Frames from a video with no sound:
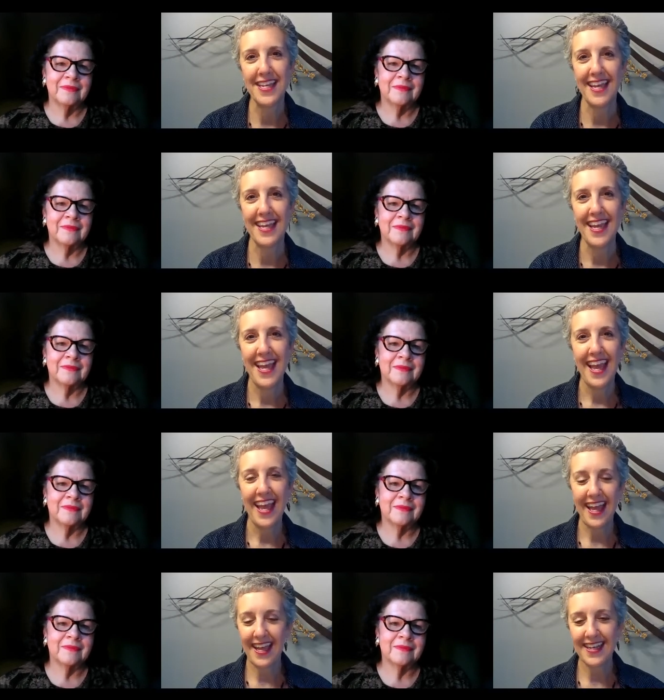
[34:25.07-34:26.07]
Speaker 1: day.
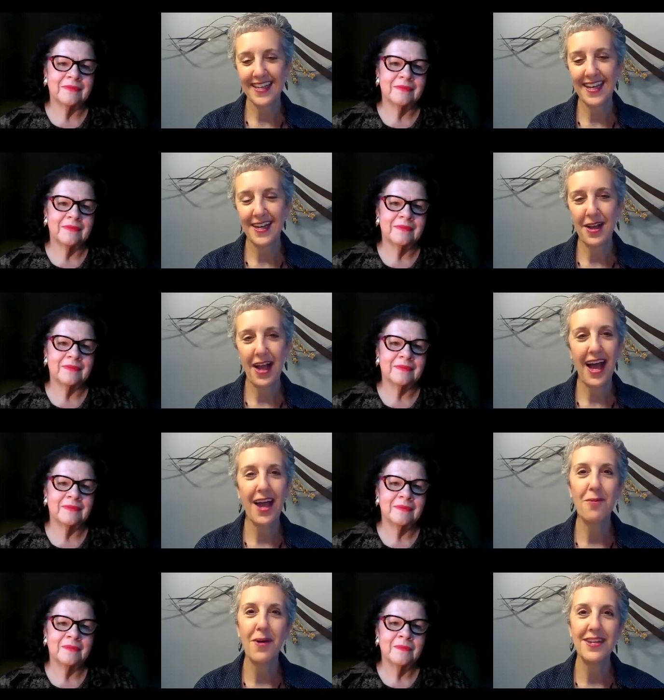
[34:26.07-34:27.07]
And uh, I
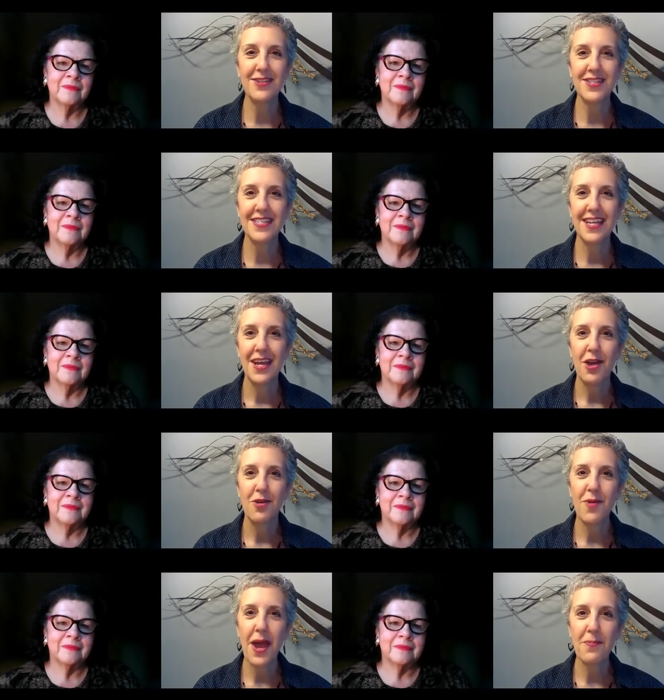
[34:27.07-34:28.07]
want to just
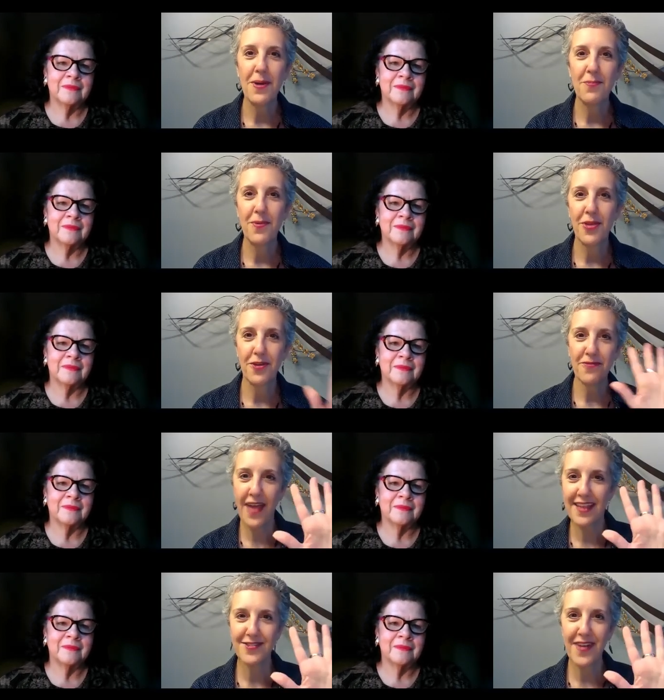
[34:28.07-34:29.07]
wrap up with our
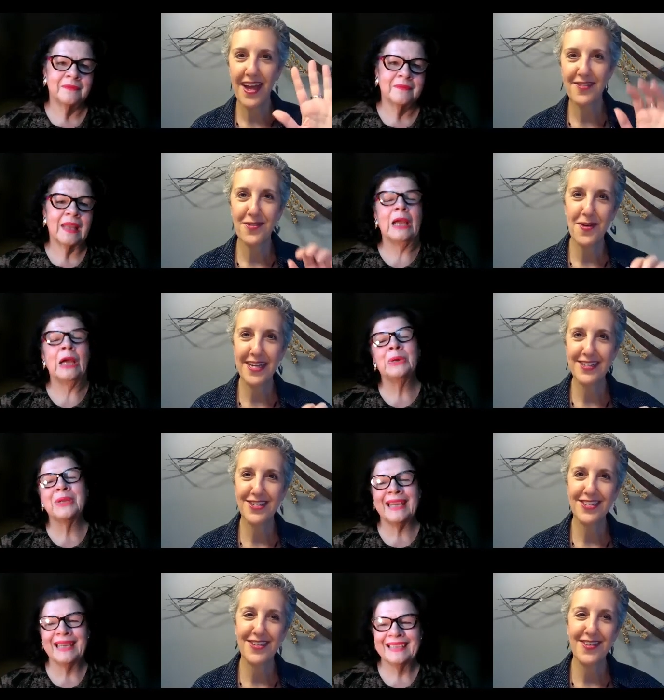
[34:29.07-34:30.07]
fast five que-
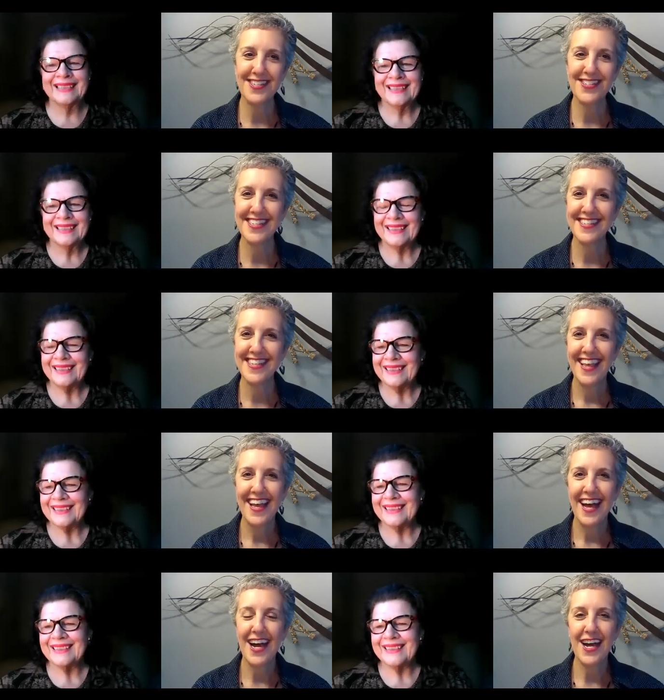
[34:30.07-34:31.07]
okay. questions,
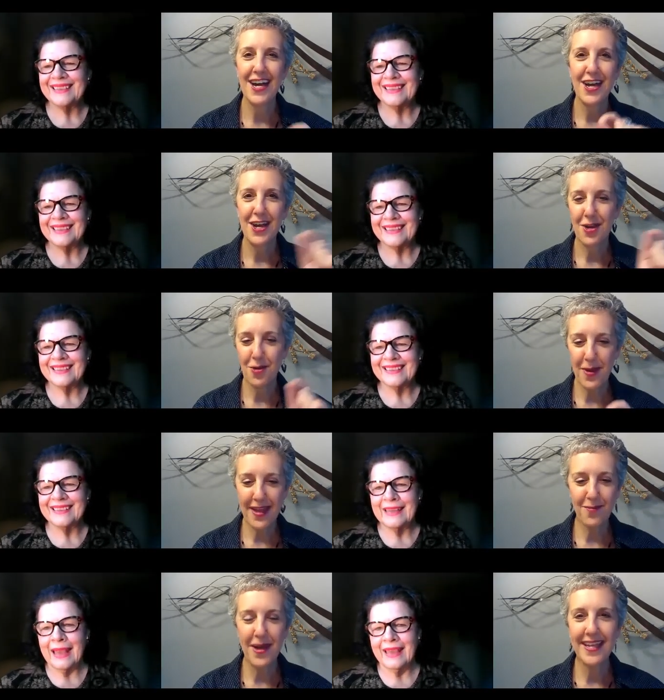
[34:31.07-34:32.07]
uh,
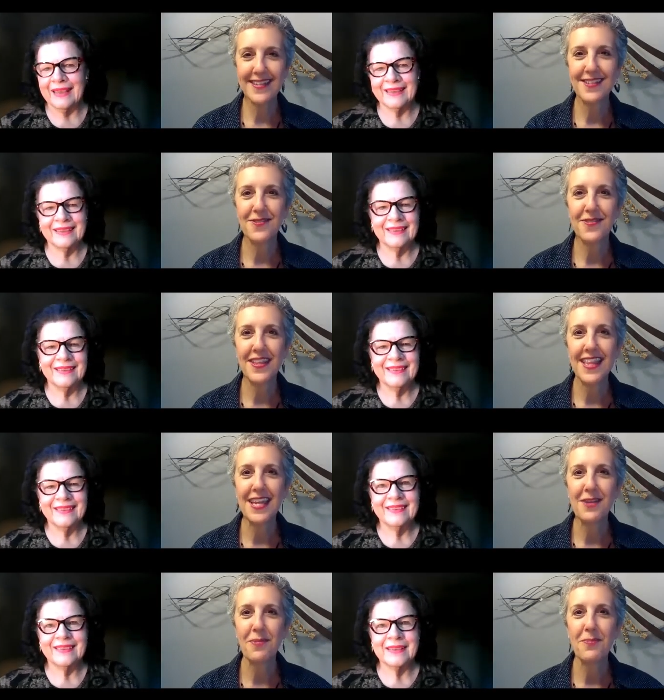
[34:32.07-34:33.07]
quick ways of
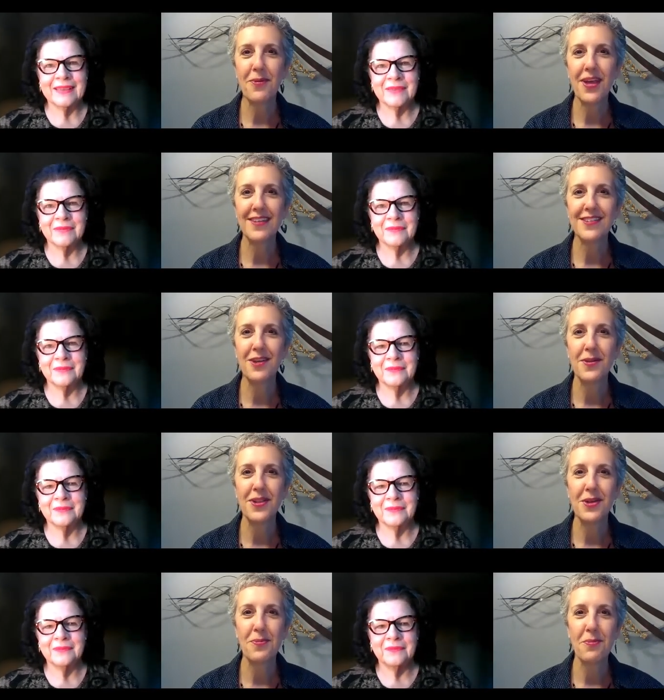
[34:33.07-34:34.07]
letting people get to know a
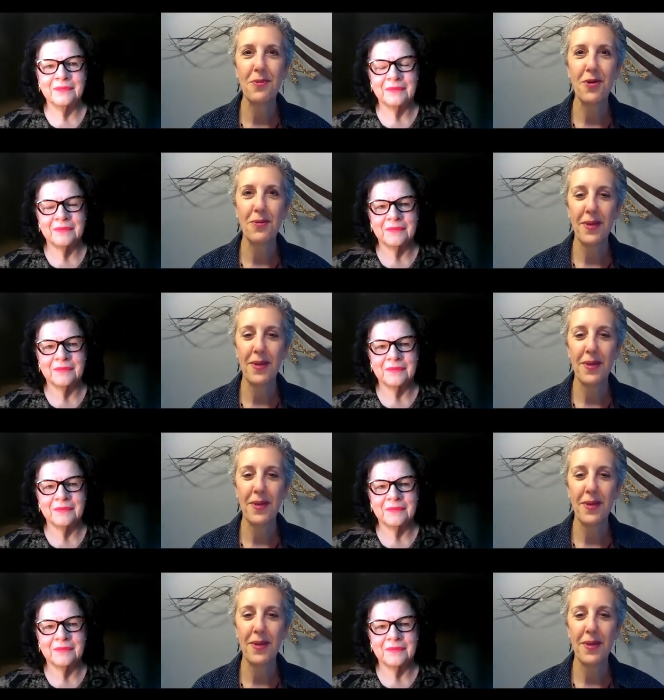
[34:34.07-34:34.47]
little bit more